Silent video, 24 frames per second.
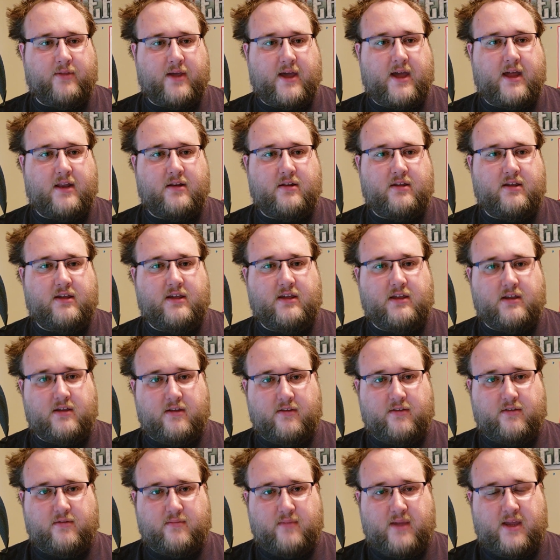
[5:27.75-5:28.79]
that he
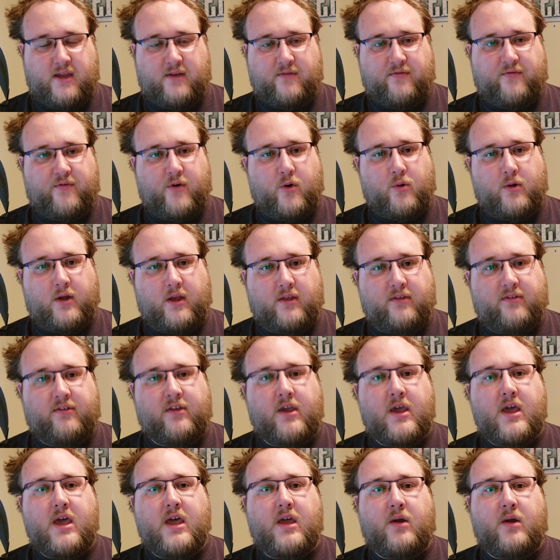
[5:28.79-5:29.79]
is a main focus